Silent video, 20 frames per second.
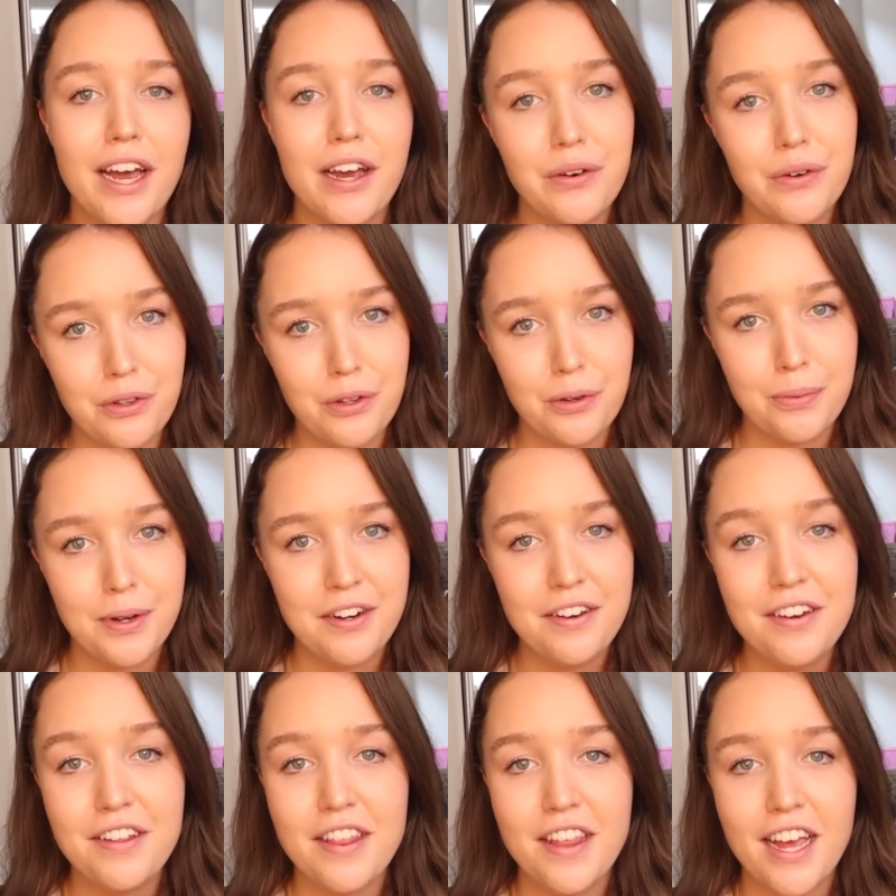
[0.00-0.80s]
I also
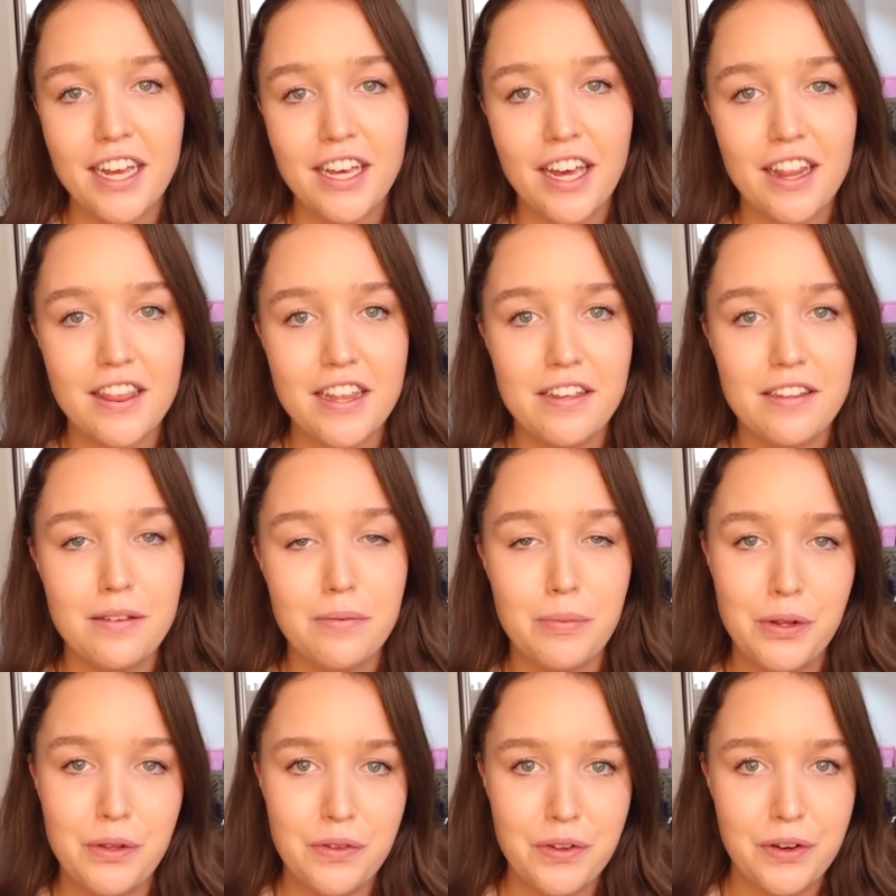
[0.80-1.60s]
wanted to thank the
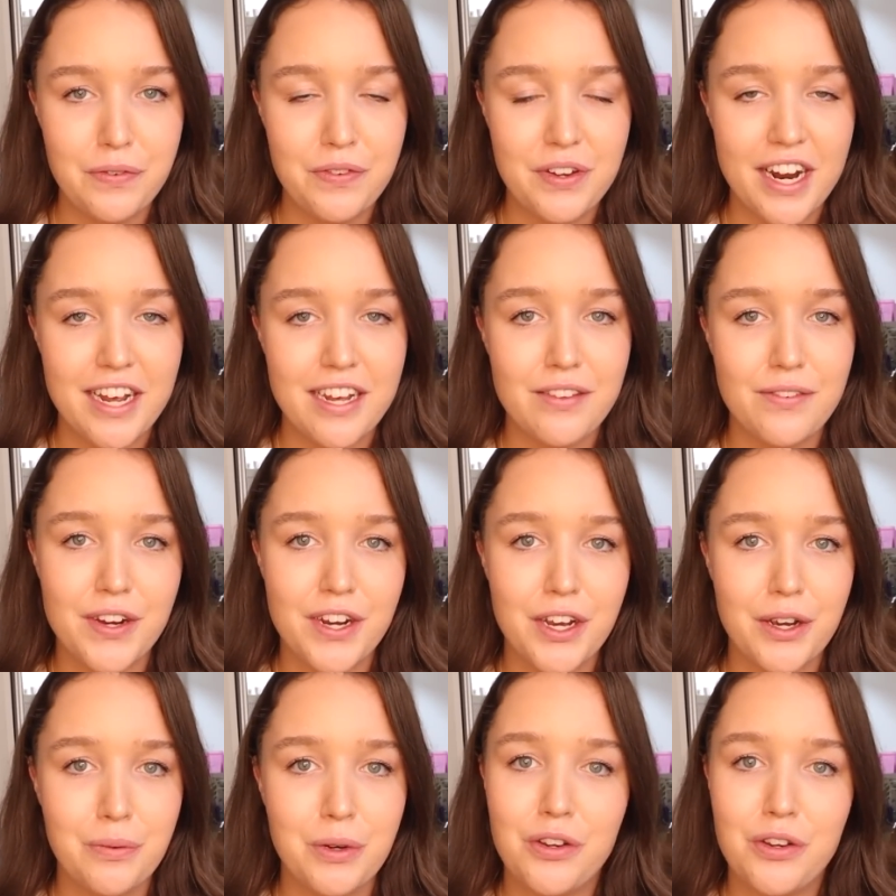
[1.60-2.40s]
sponsor of today's
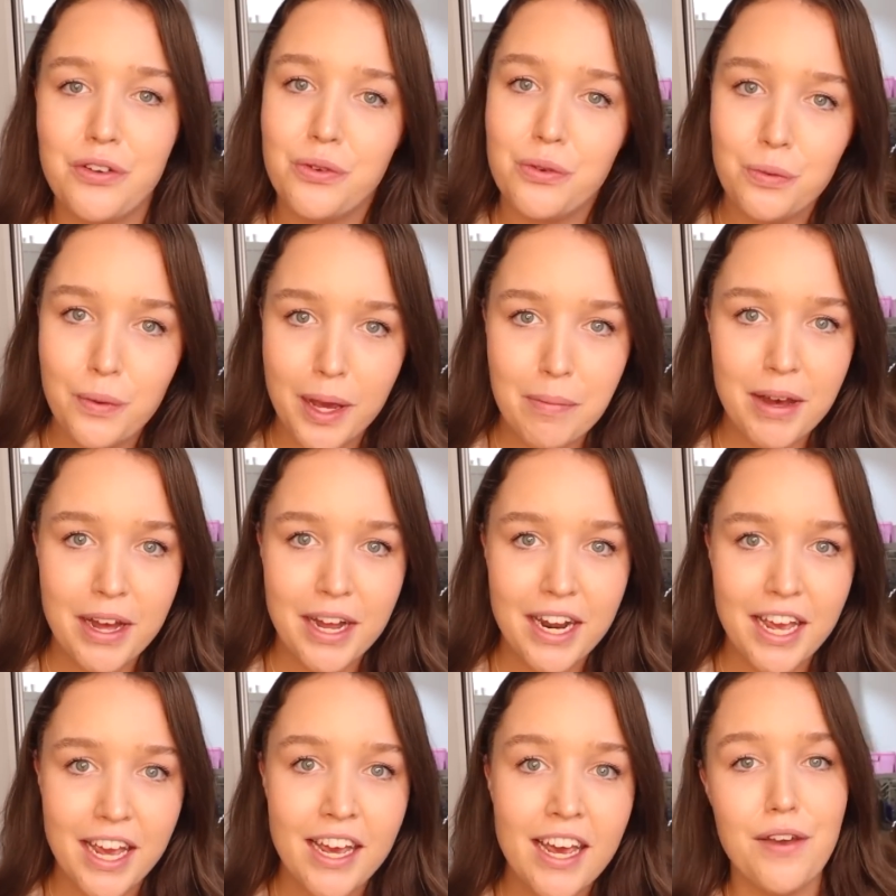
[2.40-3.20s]
video which is
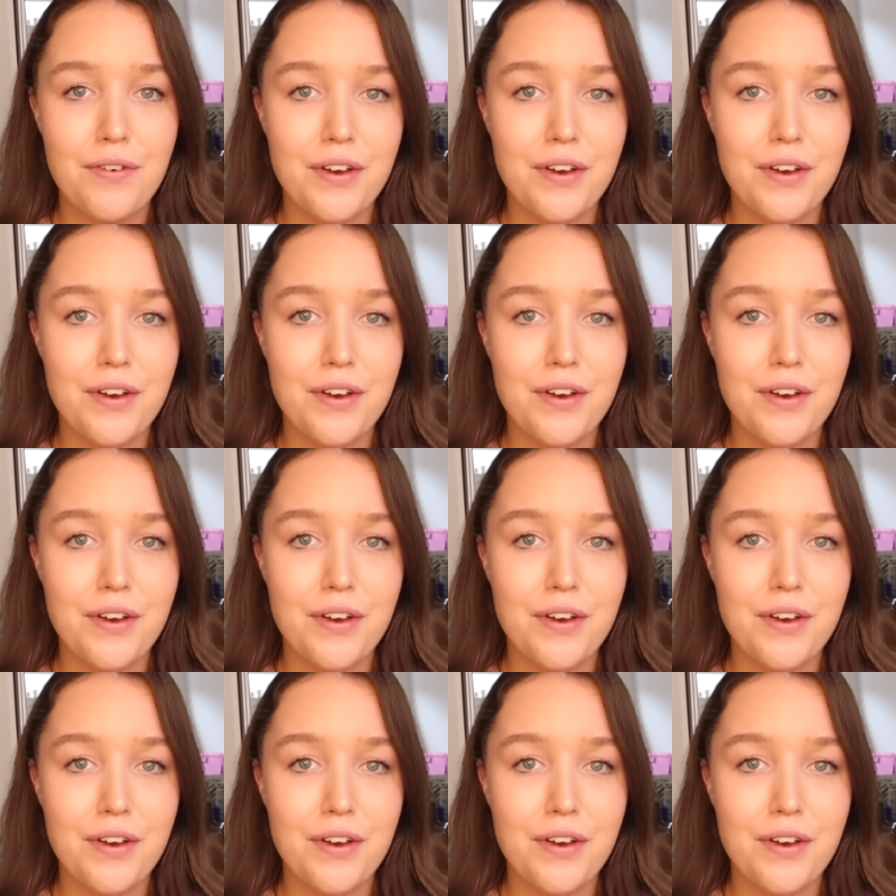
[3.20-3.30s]
WeMoney.